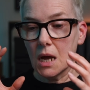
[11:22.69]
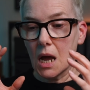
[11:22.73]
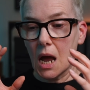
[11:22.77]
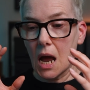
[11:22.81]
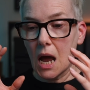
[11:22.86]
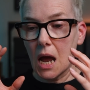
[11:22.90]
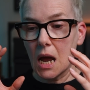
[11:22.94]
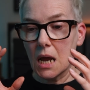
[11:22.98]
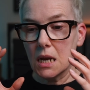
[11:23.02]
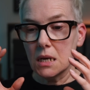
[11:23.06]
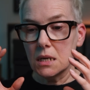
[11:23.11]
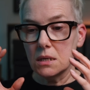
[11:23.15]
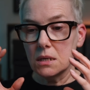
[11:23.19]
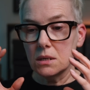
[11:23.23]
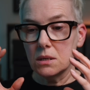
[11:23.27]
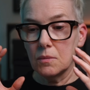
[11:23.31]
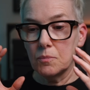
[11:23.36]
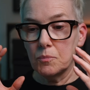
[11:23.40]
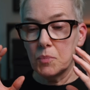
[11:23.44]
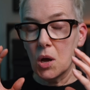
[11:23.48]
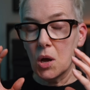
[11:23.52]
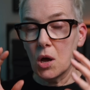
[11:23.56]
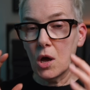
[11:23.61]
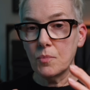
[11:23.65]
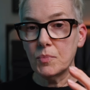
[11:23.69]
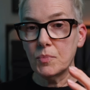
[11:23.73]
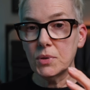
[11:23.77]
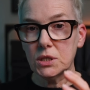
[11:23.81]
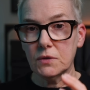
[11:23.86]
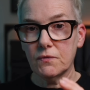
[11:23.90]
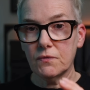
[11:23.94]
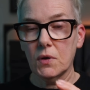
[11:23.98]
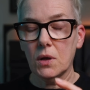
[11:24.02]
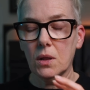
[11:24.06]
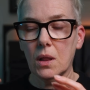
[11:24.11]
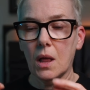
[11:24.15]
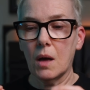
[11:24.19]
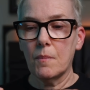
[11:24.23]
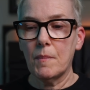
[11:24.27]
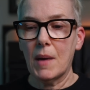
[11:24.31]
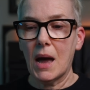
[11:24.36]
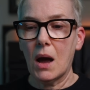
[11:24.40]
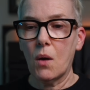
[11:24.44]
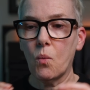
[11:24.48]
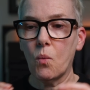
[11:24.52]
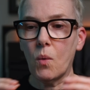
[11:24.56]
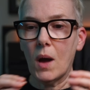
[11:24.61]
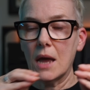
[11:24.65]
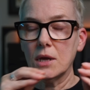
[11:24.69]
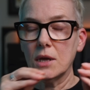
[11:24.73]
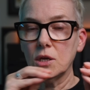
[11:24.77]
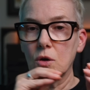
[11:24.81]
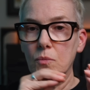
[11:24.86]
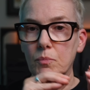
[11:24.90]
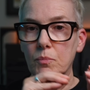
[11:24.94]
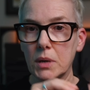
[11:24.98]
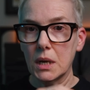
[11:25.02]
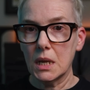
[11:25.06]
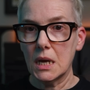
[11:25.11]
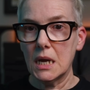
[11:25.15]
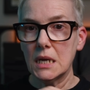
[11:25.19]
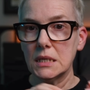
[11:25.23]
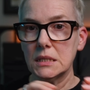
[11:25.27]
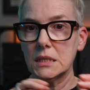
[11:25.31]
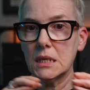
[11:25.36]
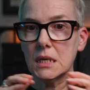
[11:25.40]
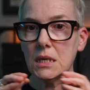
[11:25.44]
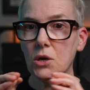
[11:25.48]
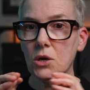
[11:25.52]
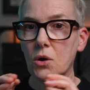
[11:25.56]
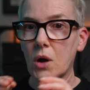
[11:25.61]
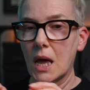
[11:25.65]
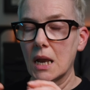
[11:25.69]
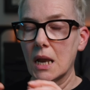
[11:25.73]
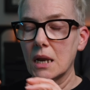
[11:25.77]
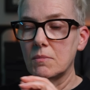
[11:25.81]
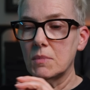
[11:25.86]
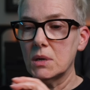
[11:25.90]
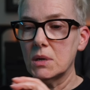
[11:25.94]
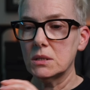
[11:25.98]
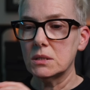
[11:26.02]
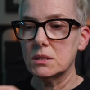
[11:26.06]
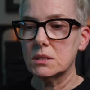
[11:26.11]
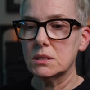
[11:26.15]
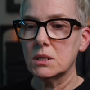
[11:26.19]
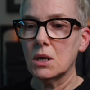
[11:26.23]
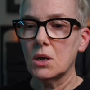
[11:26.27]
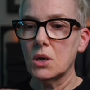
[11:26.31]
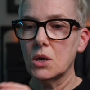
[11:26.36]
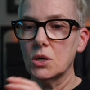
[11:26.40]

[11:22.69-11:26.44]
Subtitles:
and purposeful about where you're placing your elements